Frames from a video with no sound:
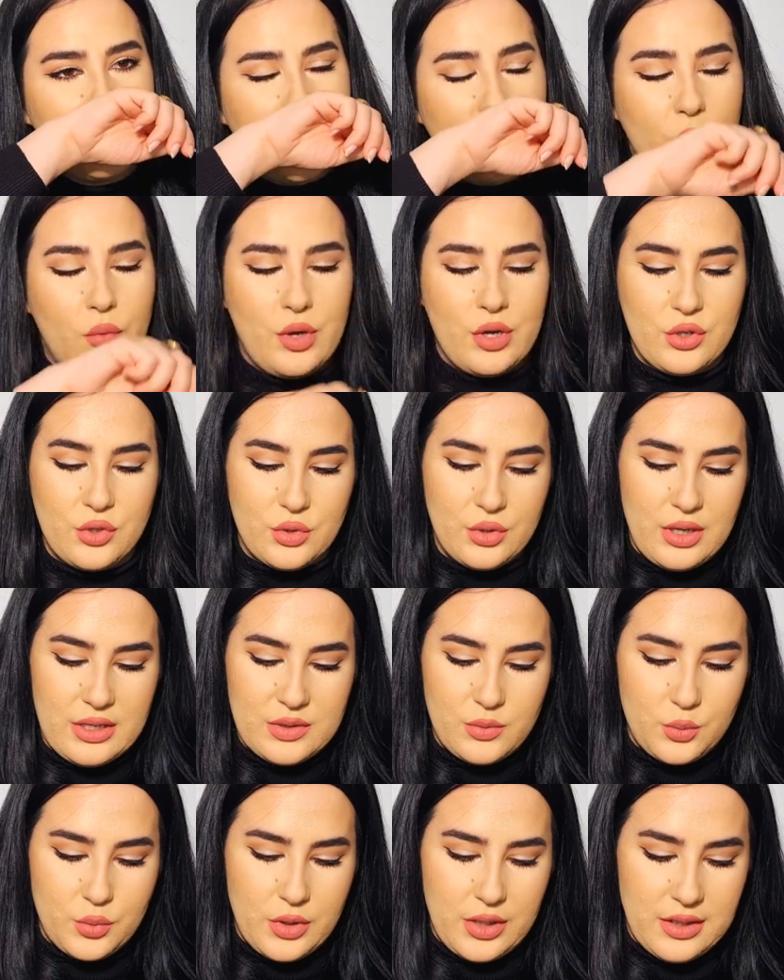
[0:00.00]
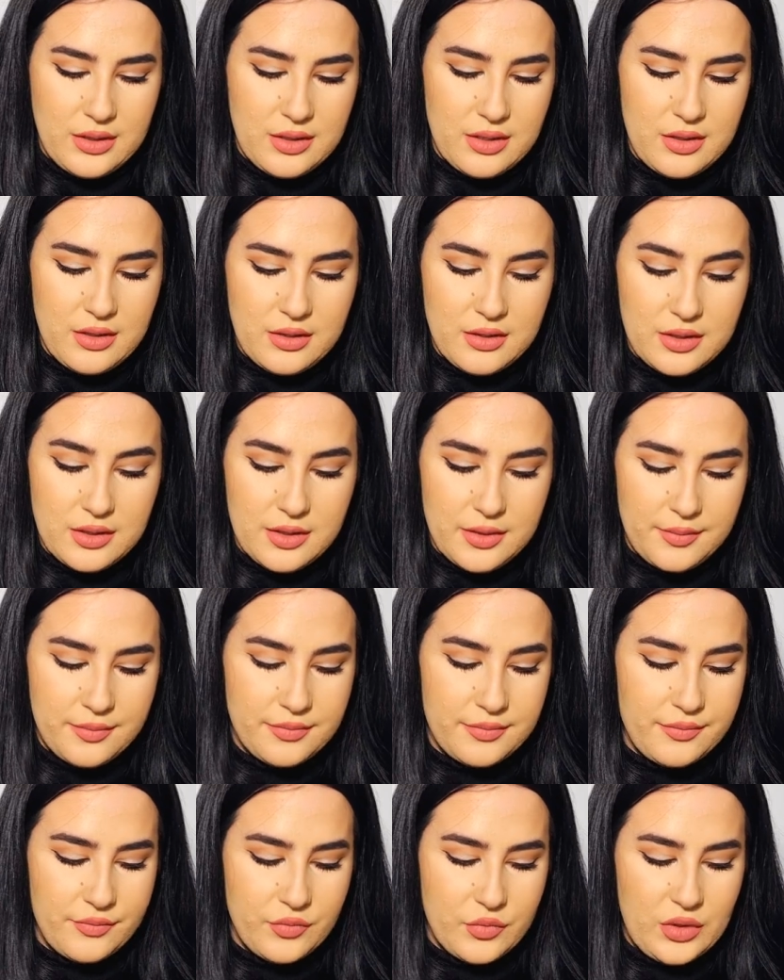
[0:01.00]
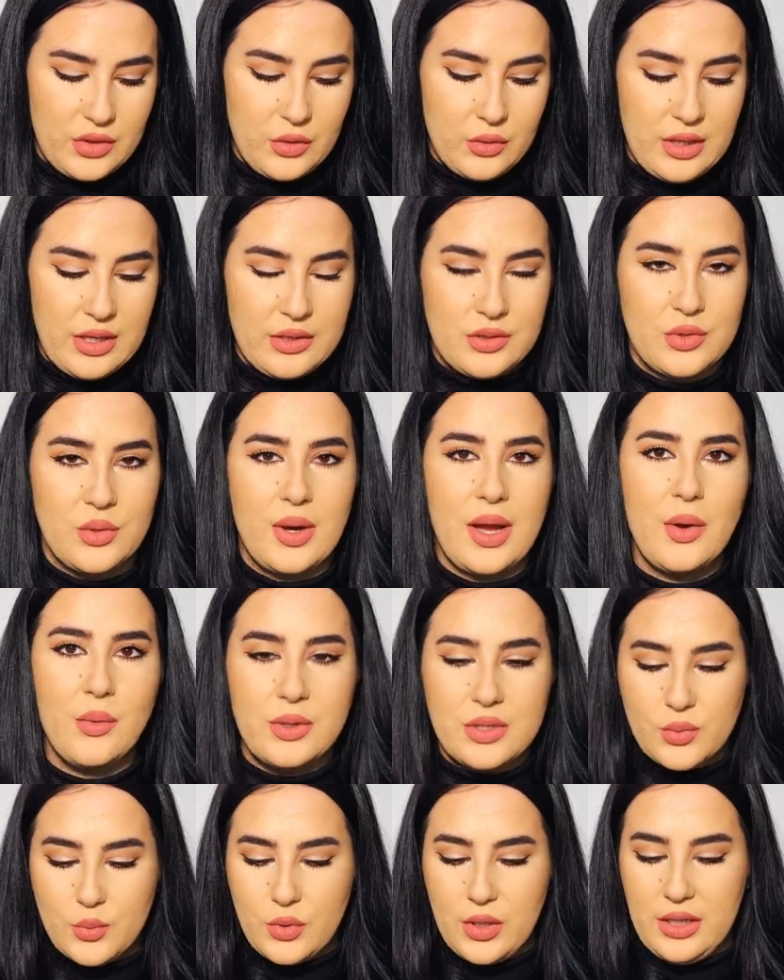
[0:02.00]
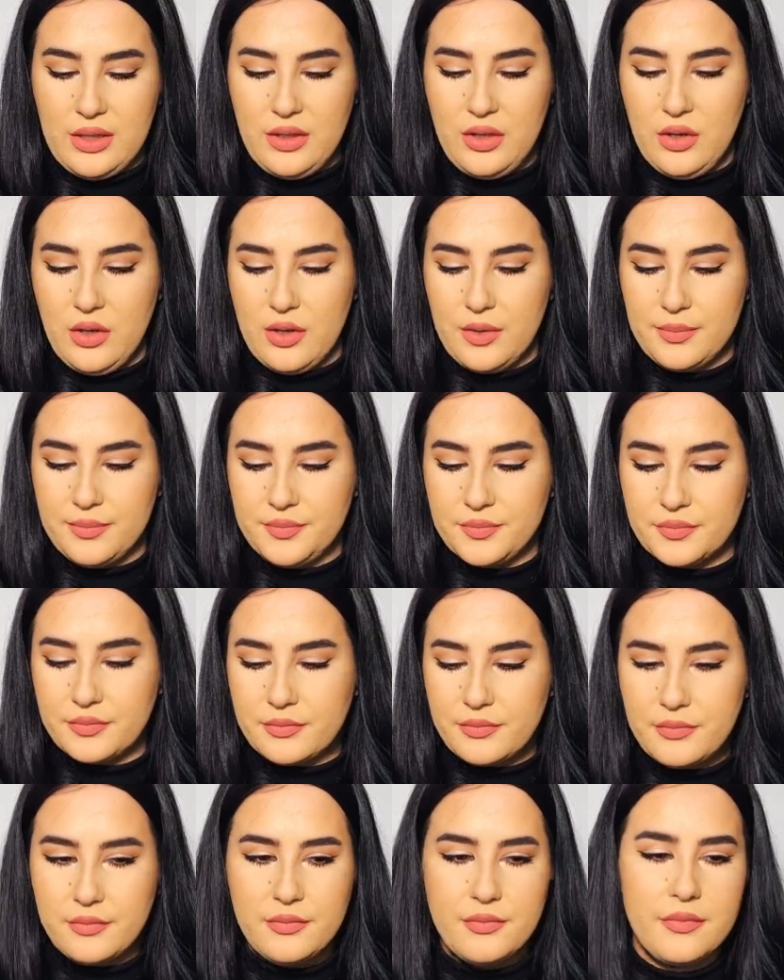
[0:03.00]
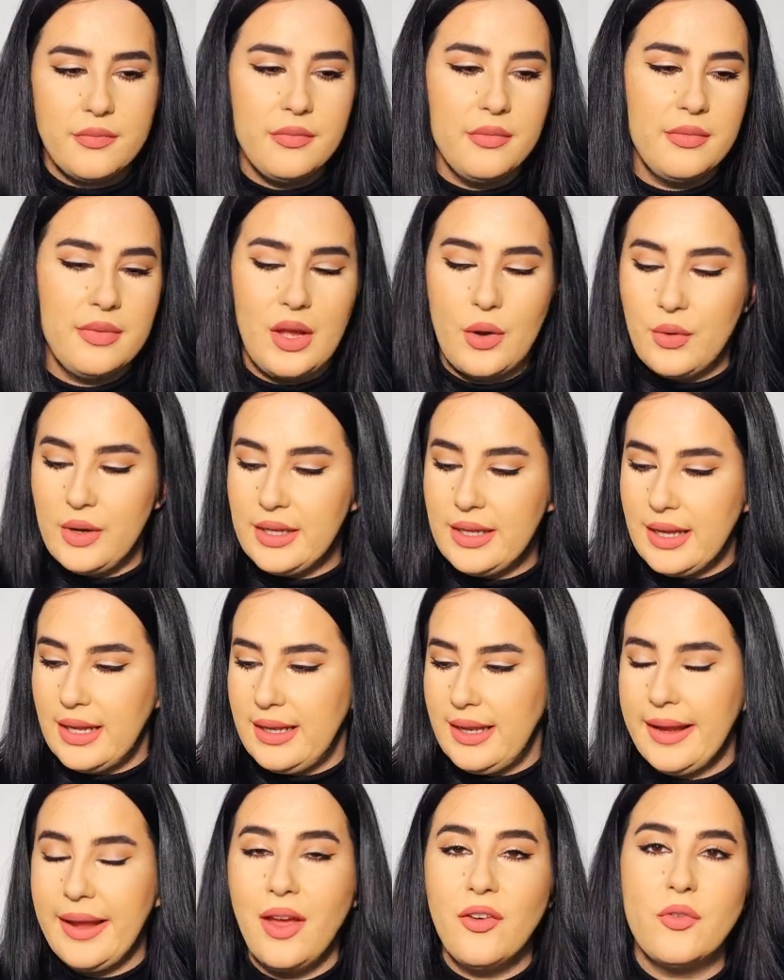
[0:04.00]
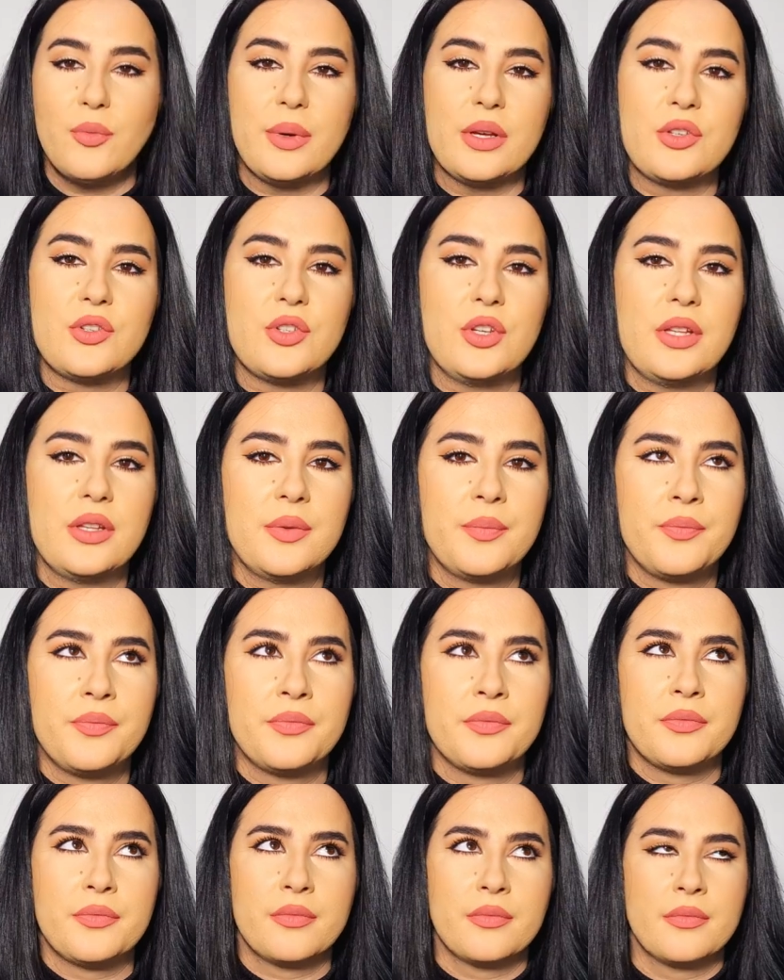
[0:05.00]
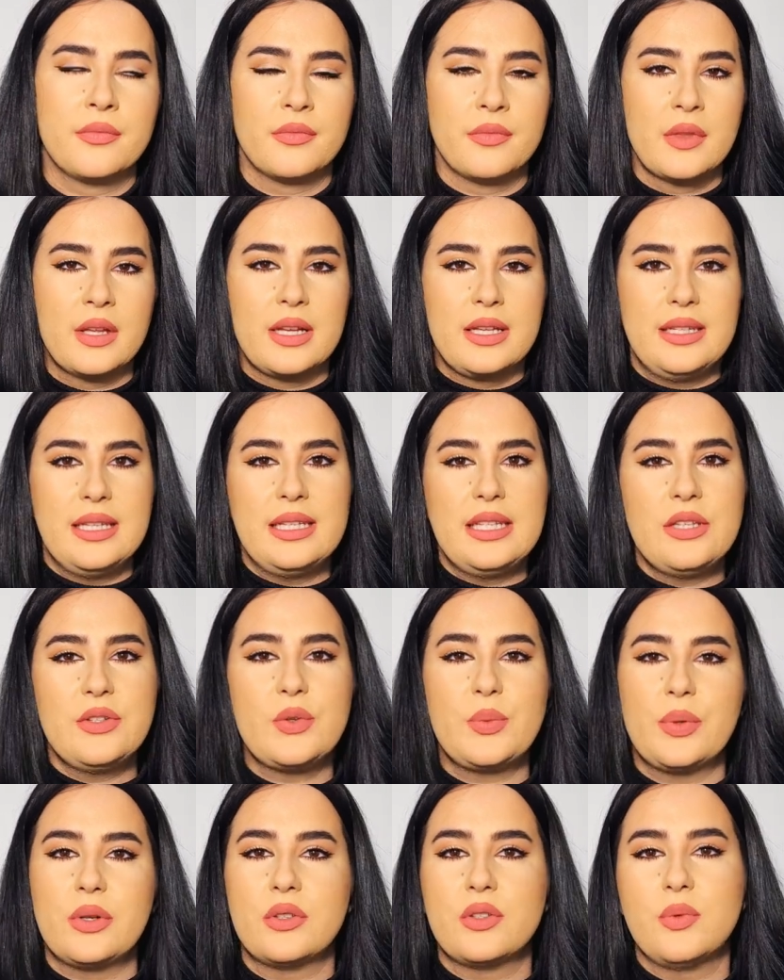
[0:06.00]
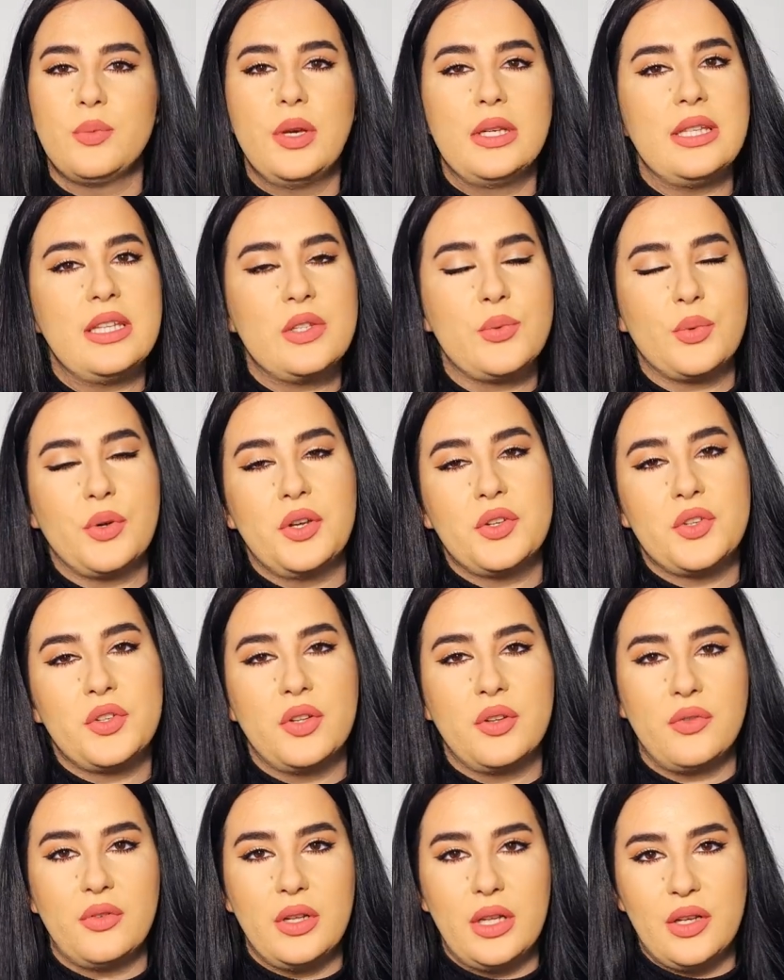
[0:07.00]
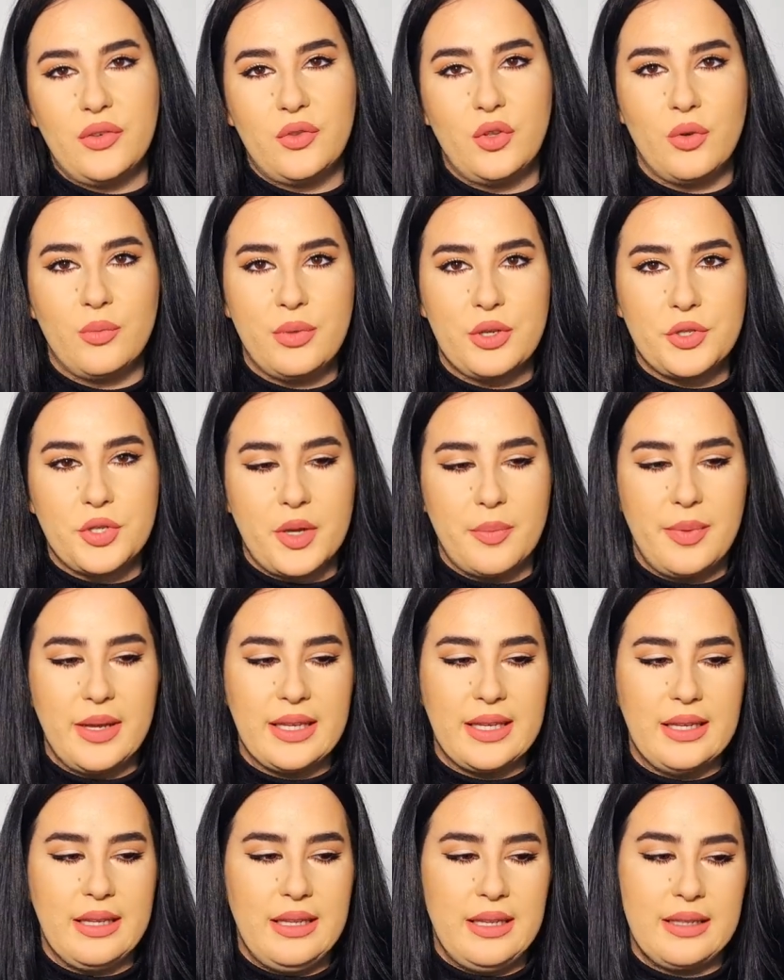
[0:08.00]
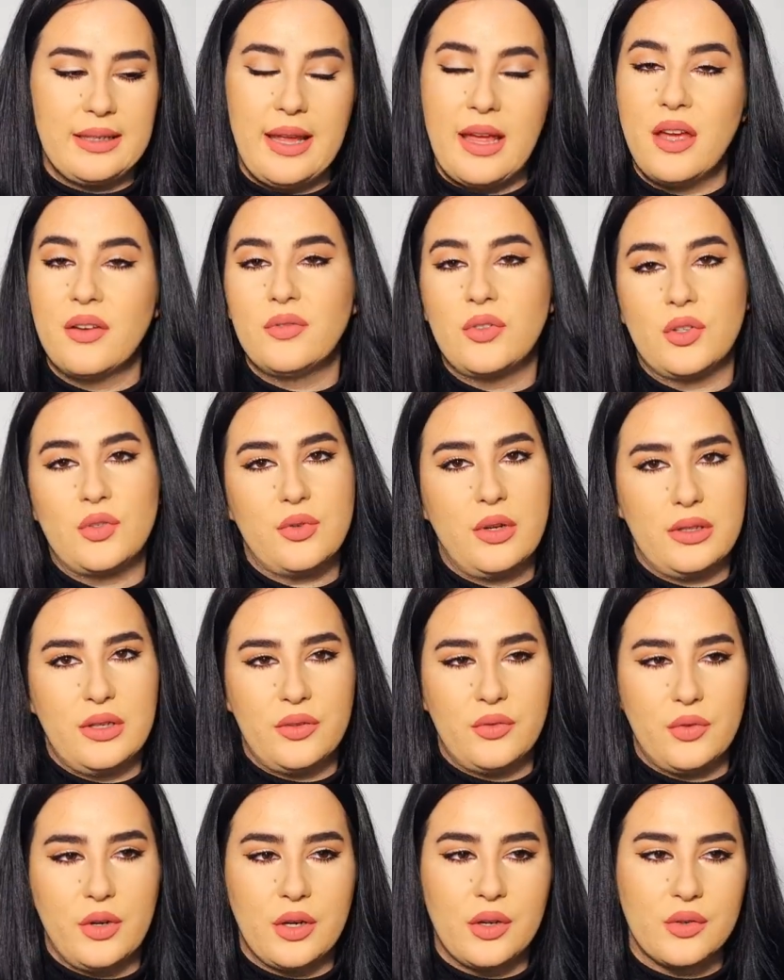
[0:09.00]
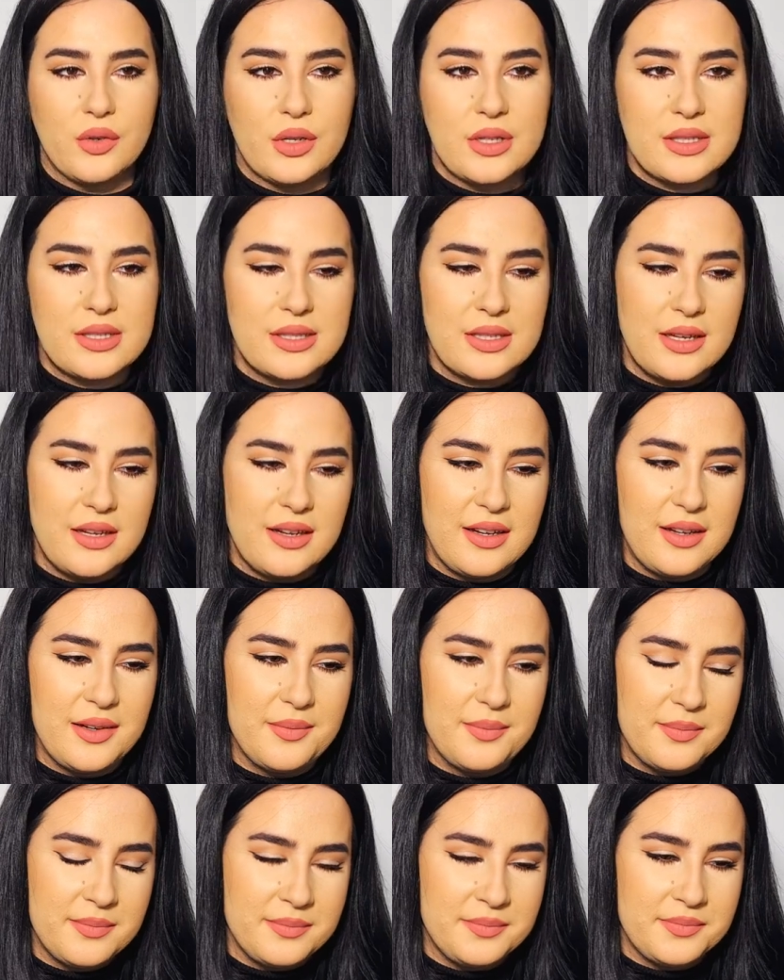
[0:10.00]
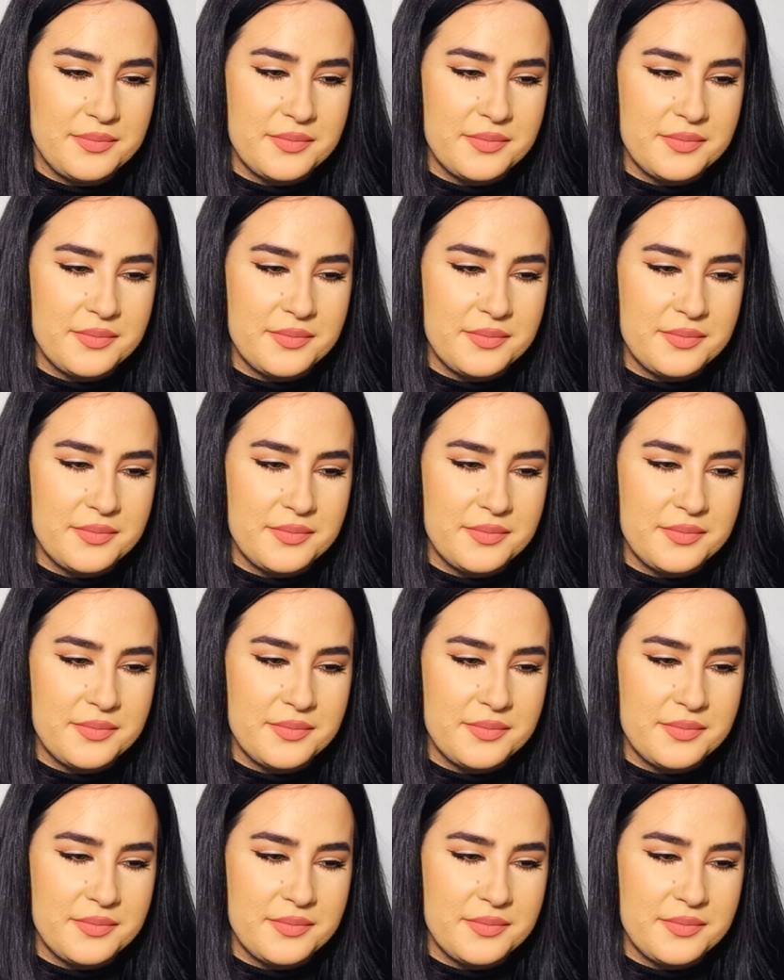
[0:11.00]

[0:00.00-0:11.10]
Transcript: where should i spray it um, okay so i will spray it here now again like i've mentioned this is supposed to be an inspiration of love don't be shy by Kilian. i have not tried that fragrance um,